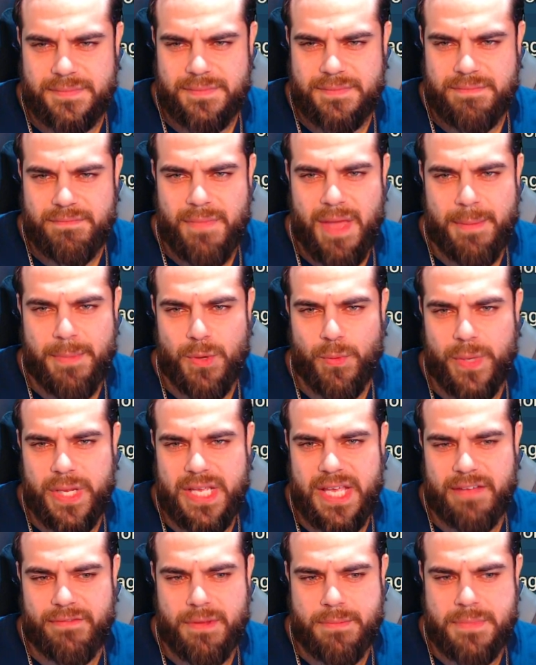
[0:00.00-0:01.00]
maybe we
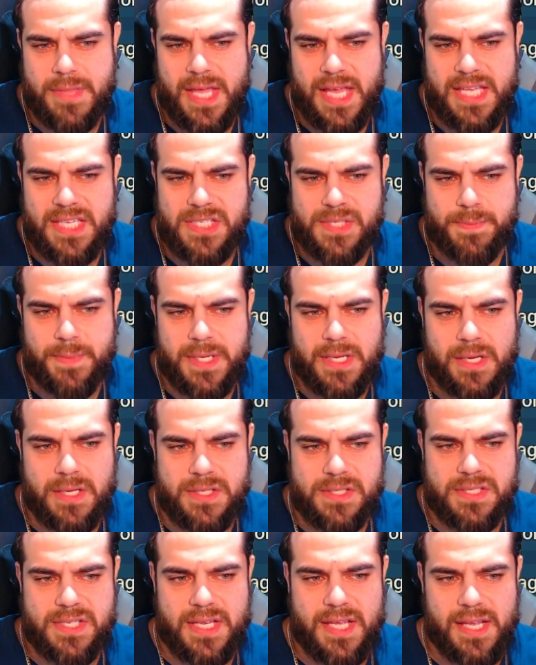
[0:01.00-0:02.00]
give him this,
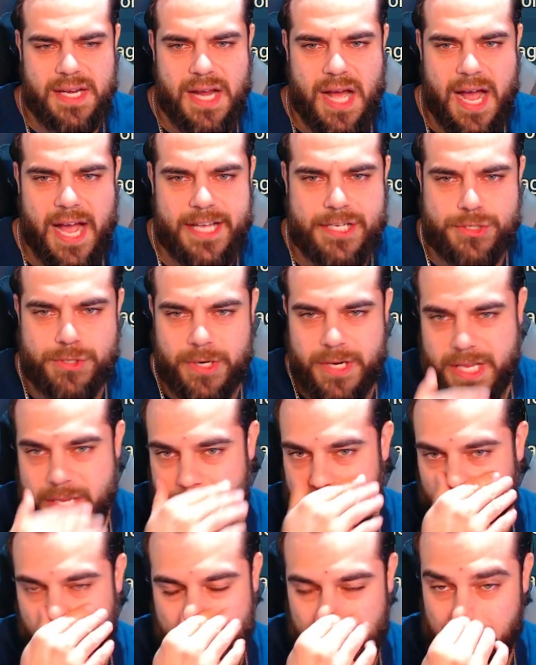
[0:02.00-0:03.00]
because in Hydra he
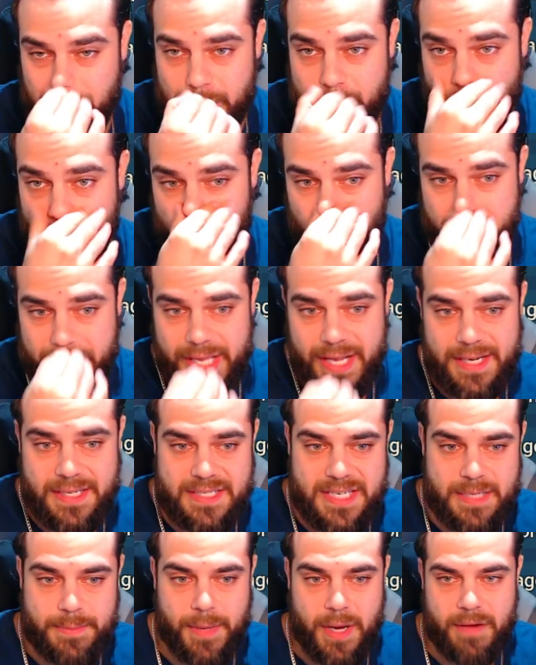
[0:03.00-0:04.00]
probably will be getting
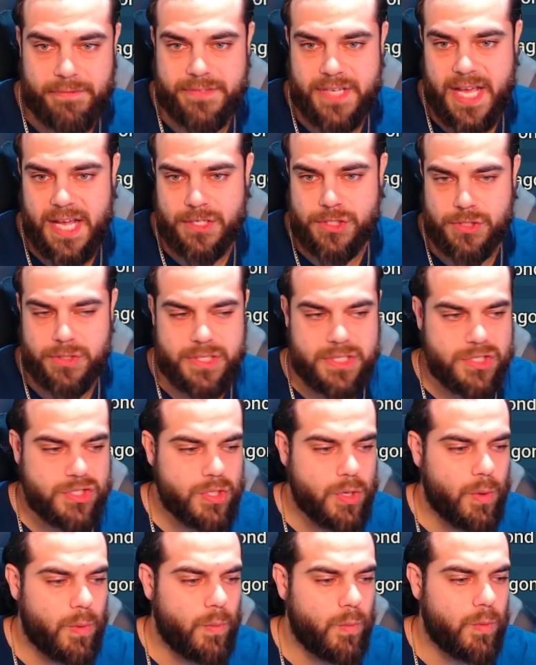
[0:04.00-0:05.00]
debuffed actually,
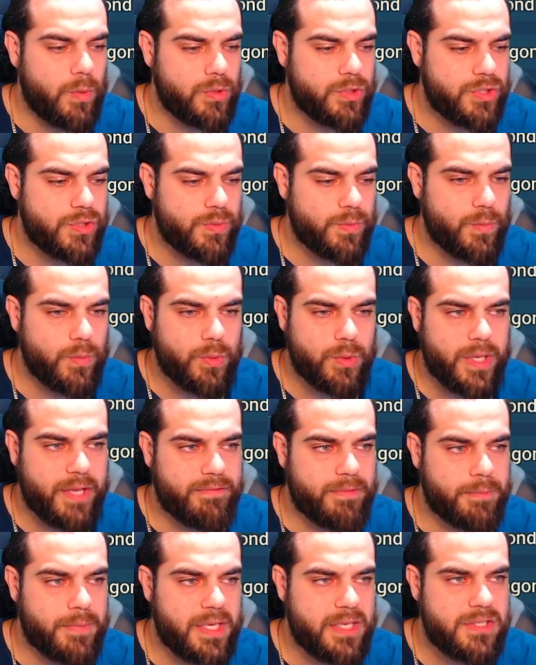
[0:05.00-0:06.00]
so we'll
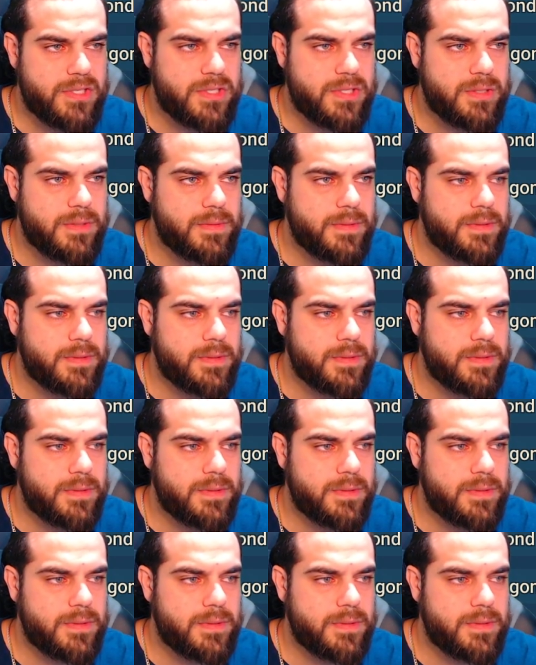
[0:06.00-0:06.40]
give him this.